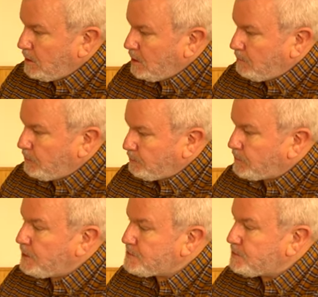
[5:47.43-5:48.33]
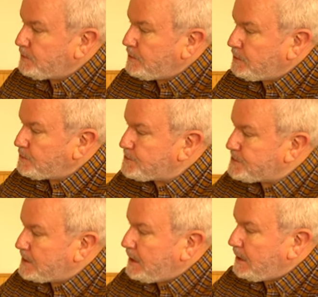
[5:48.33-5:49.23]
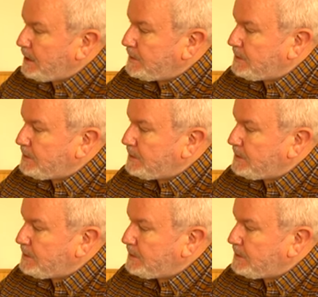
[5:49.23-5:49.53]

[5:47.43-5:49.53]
but would also be used in the